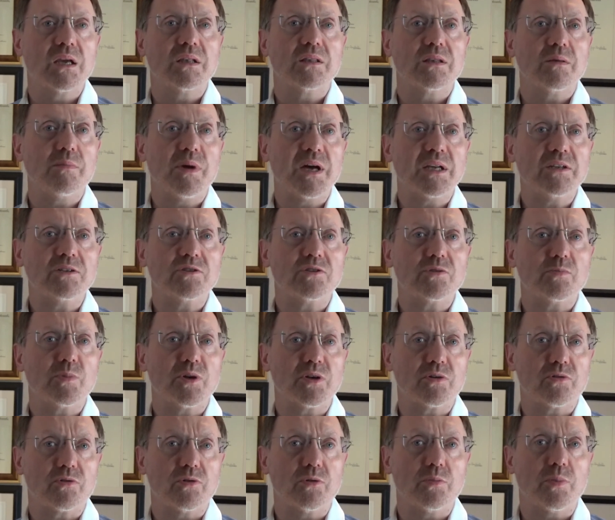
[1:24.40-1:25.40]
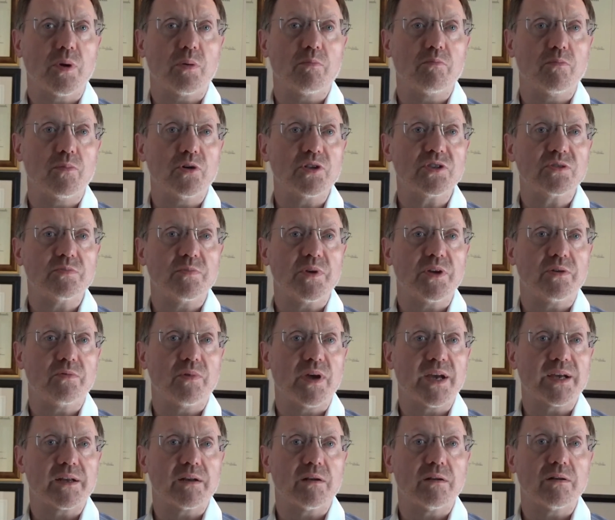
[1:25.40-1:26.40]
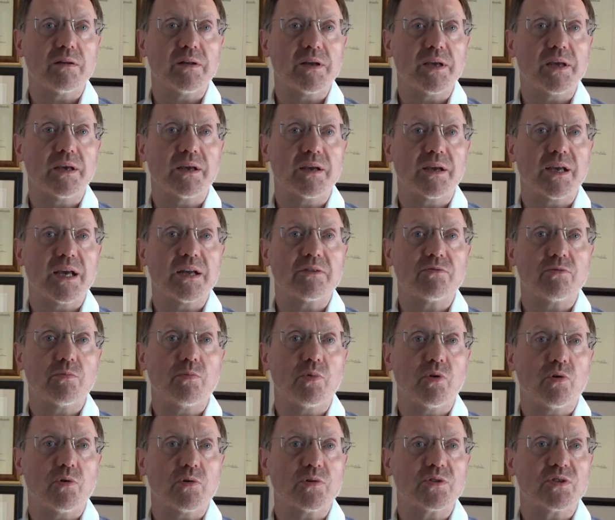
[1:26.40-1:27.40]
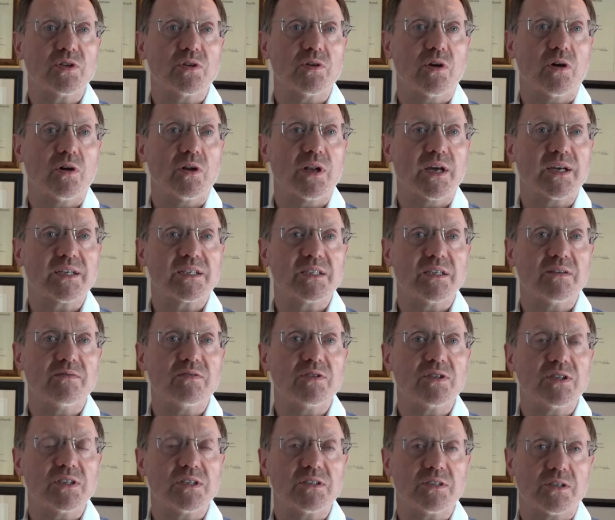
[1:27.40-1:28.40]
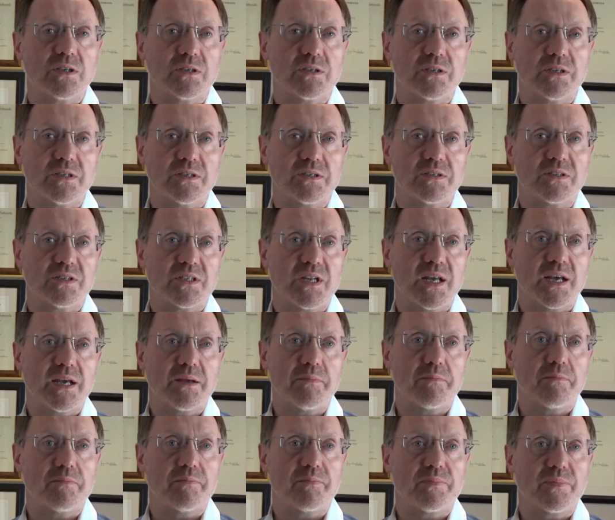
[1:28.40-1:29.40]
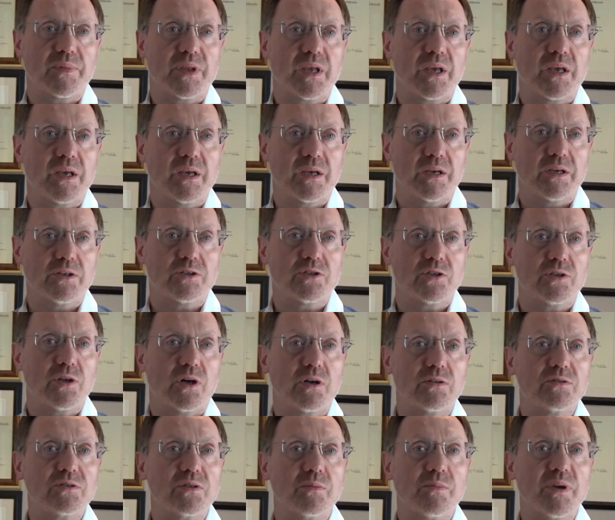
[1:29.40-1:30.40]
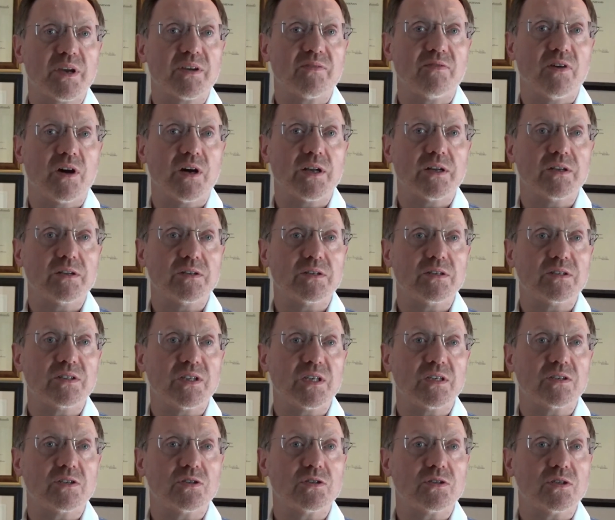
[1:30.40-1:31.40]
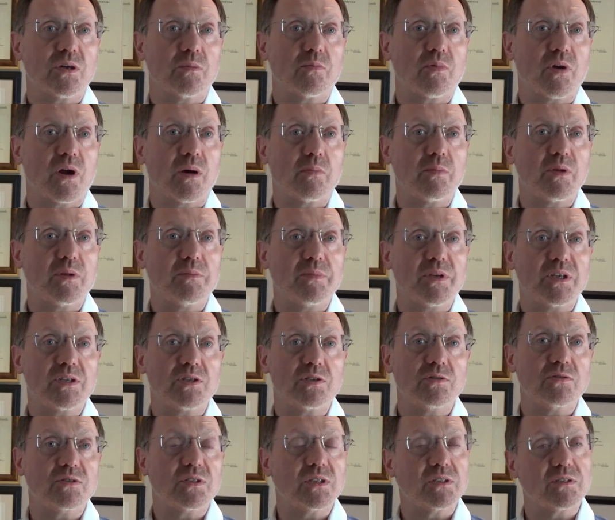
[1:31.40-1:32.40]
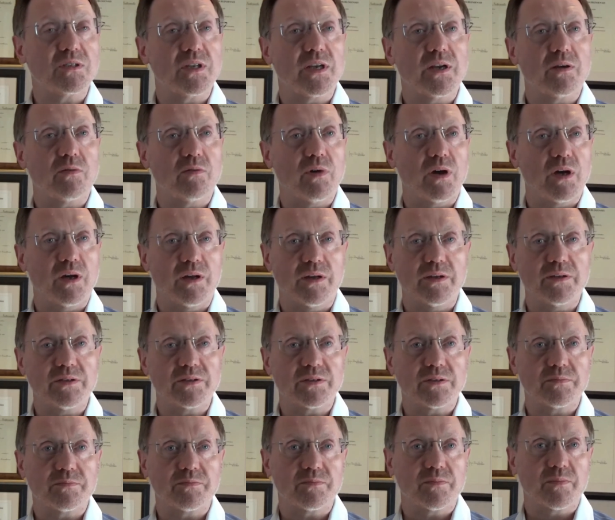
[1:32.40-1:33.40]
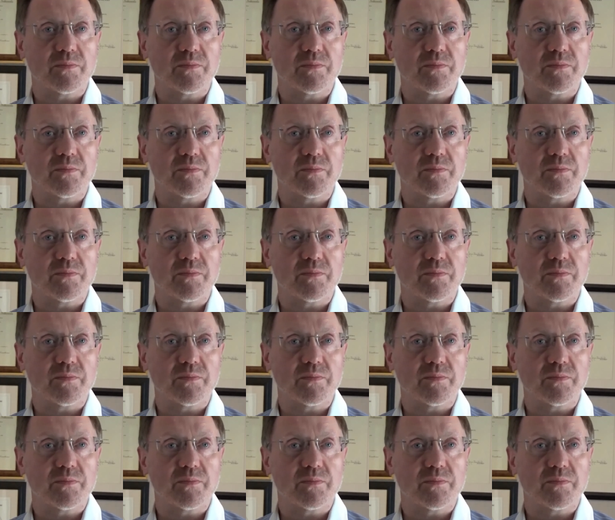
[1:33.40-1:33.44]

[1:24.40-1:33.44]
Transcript: The management group must meet regularly and get reports on all activities done in its name. It should also make final decisions on problem issues as they arise.